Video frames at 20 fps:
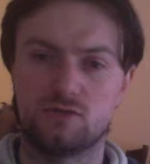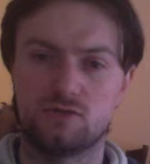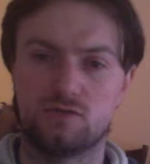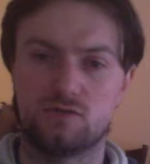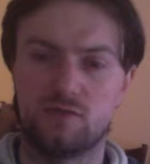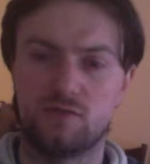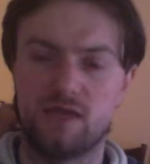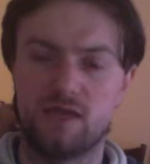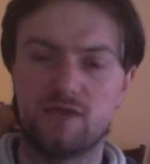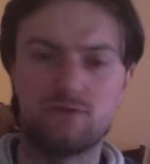
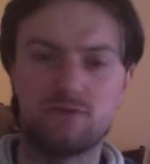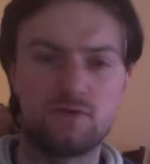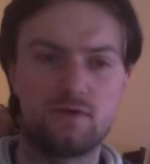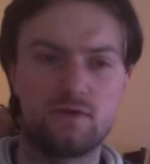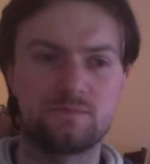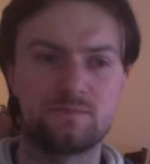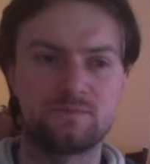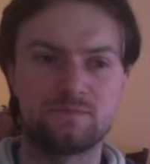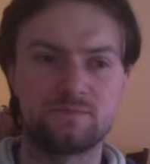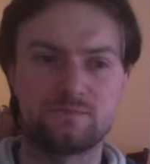
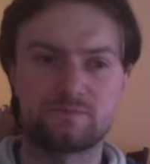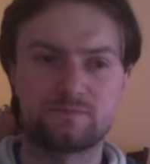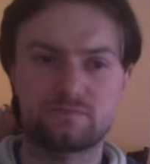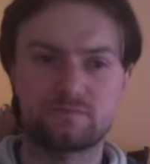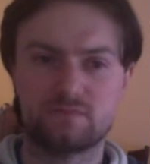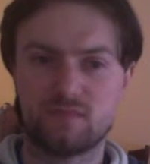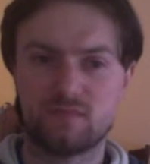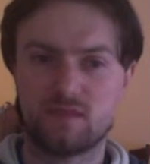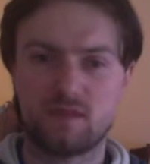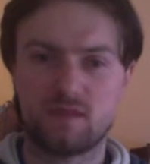paywall.
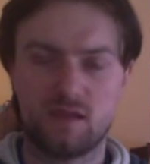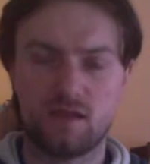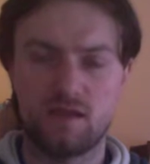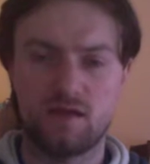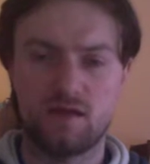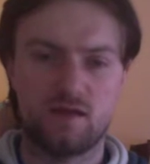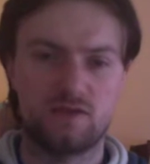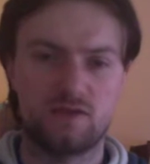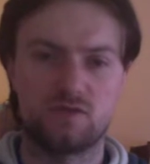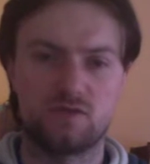
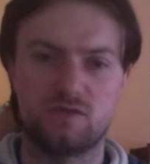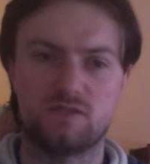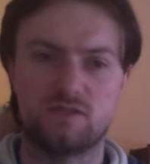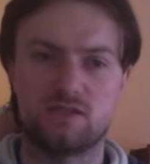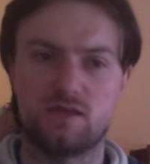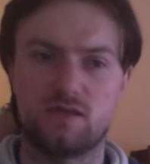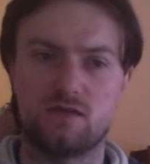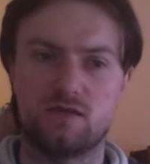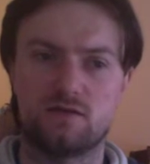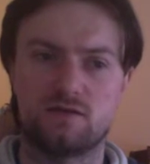And I do
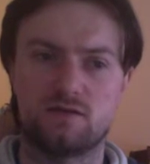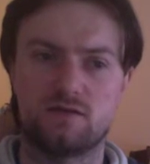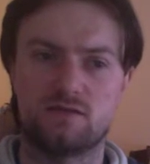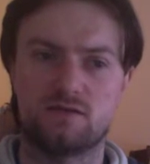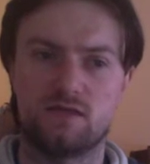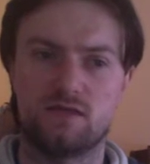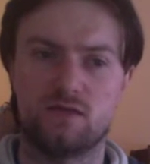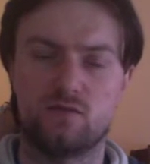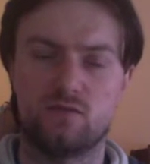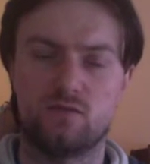this a lot of the
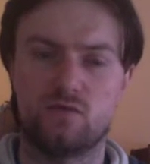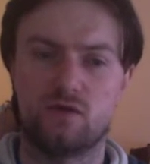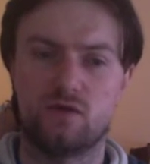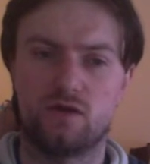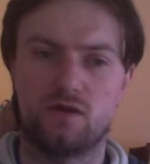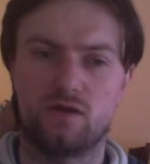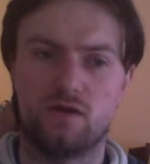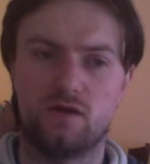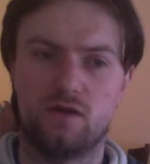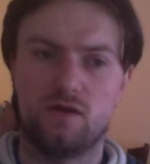time
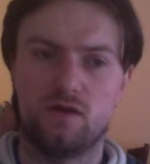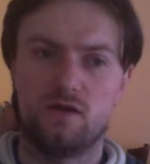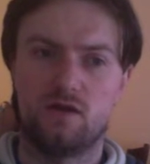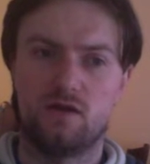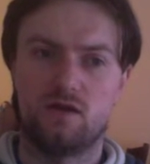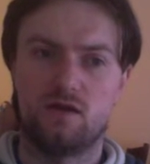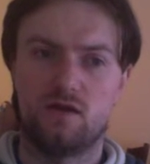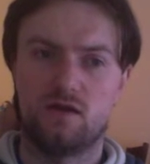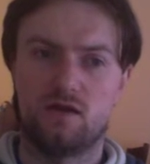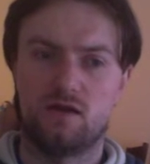where
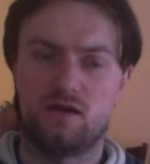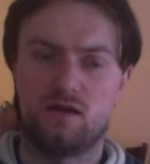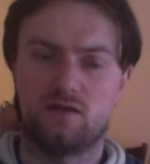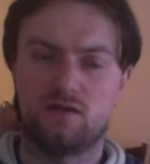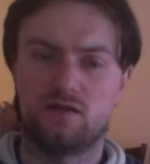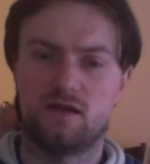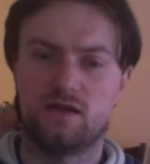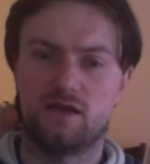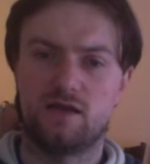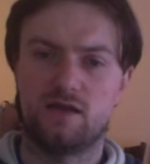
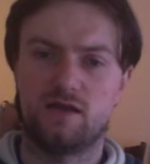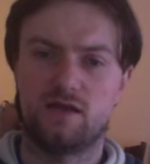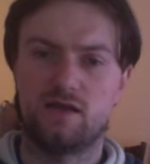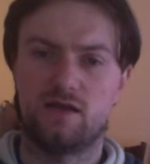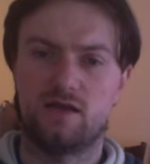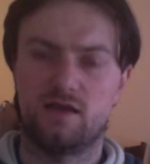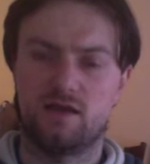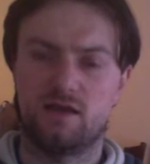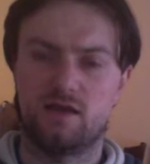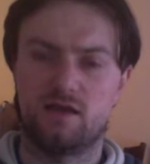I'll kind
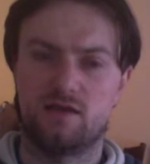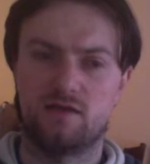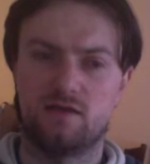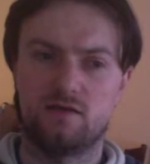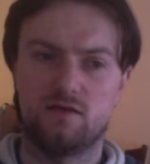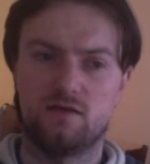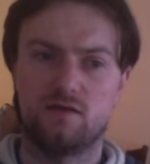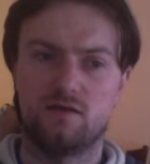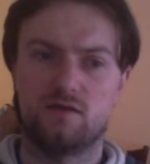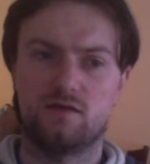of,
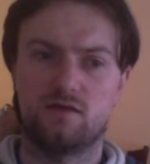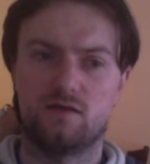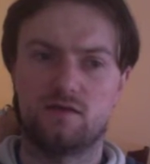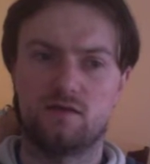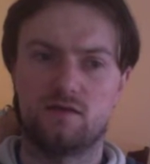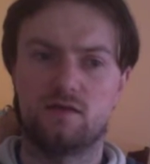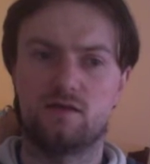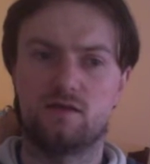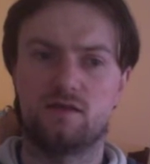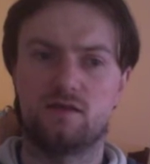
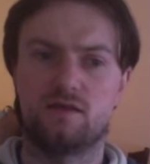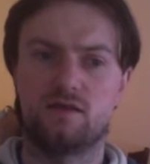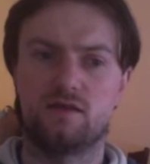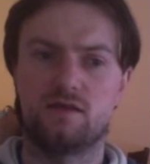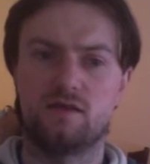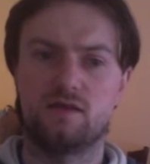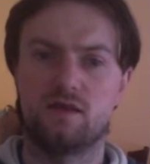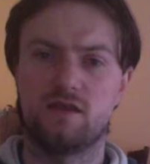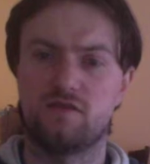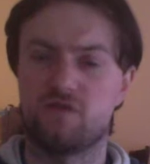
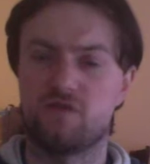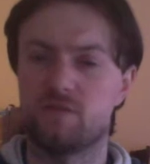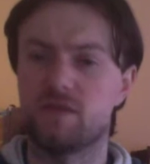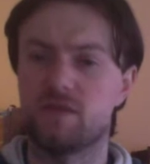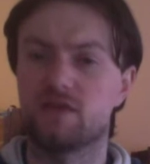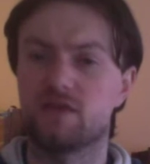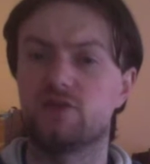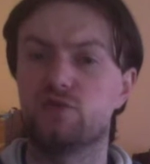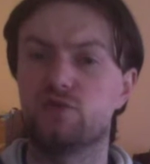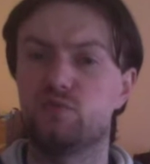if I
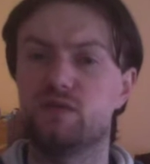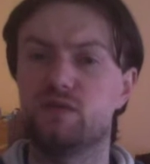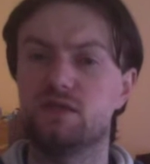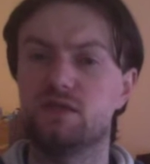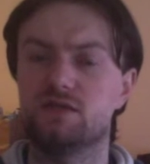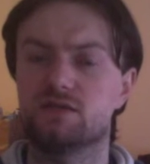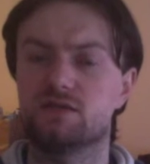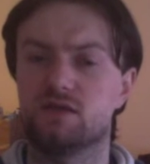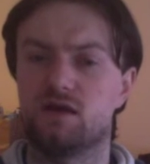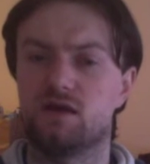make a new
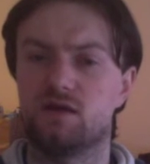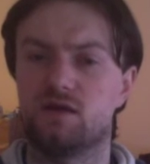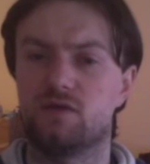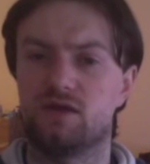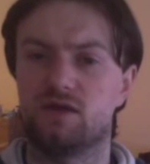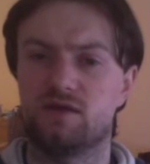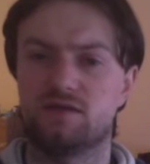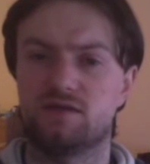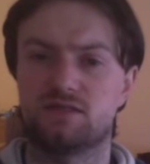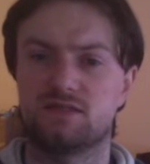beat, I
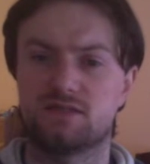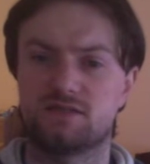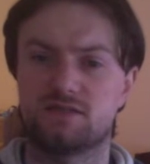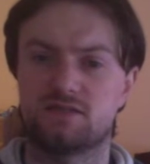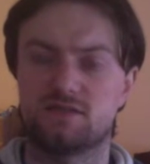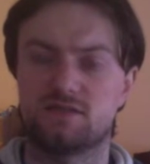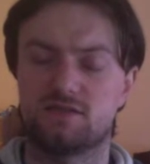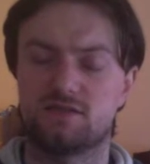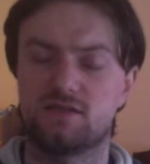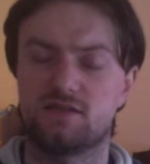might
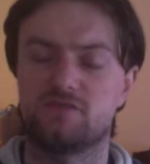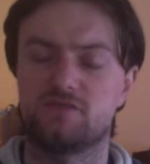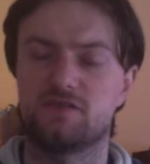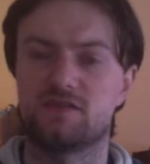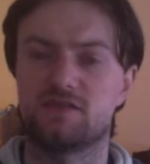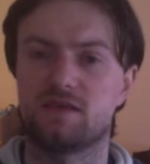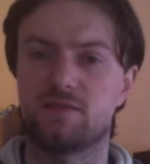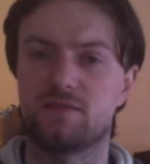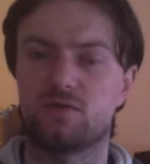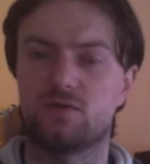give the
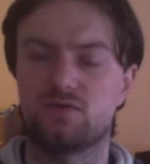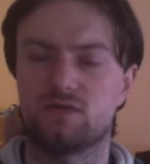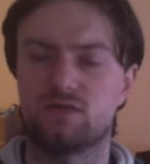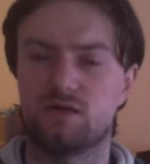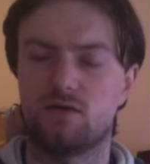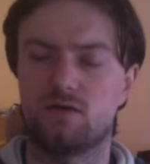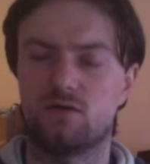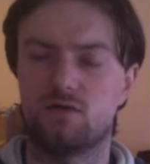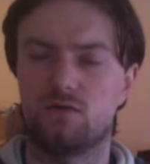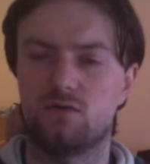demo
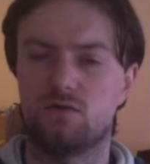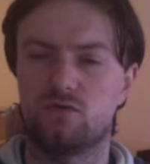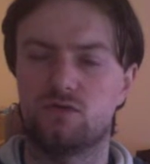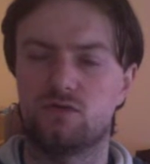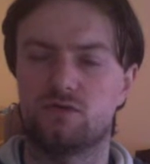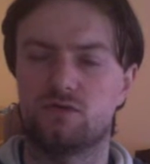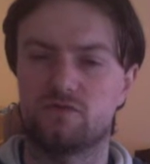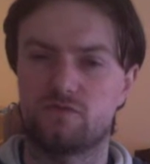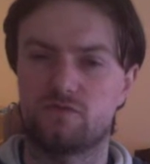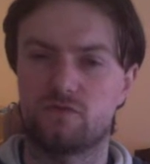
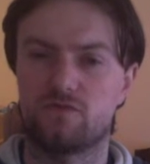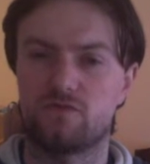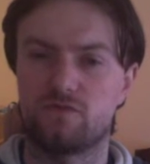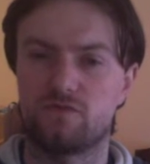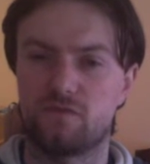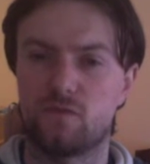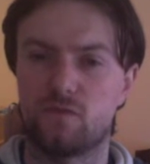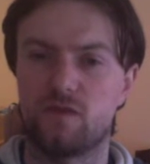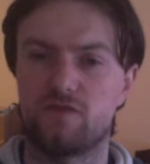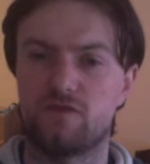download
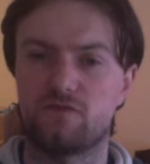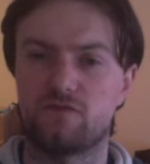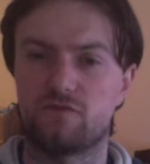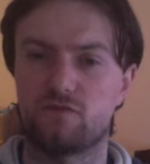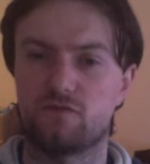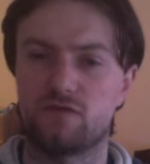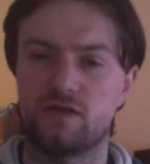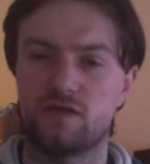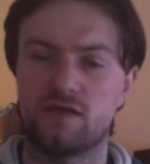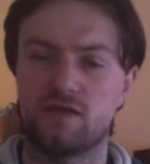away for
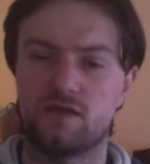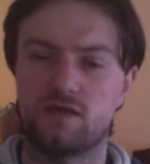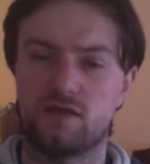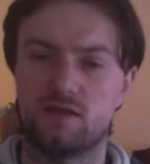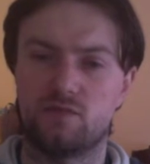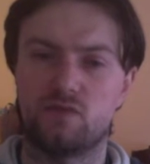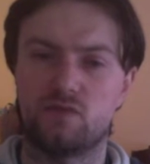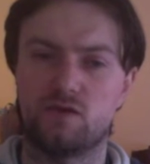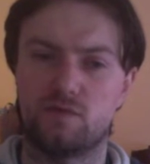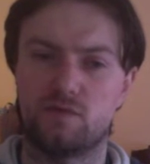free, and I'll
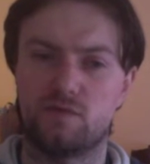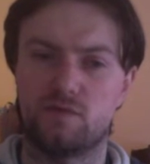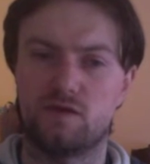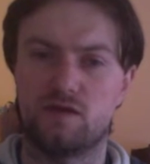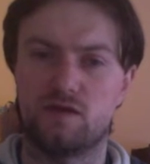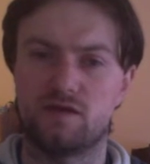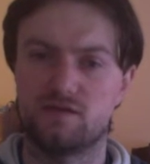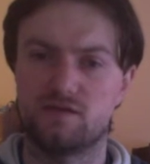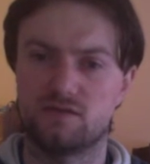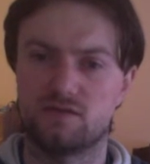put it
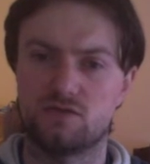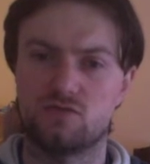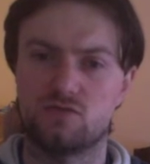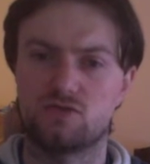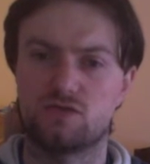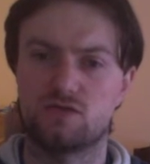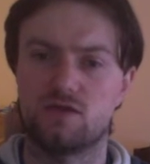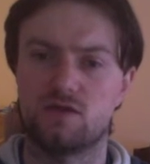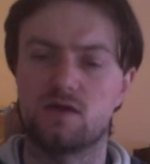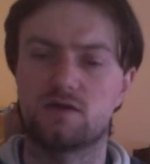behind a
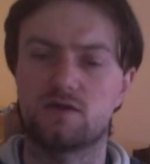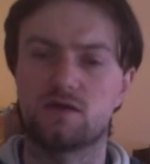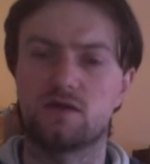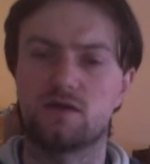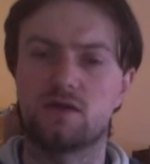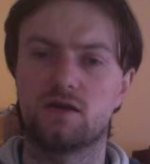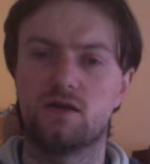social locker,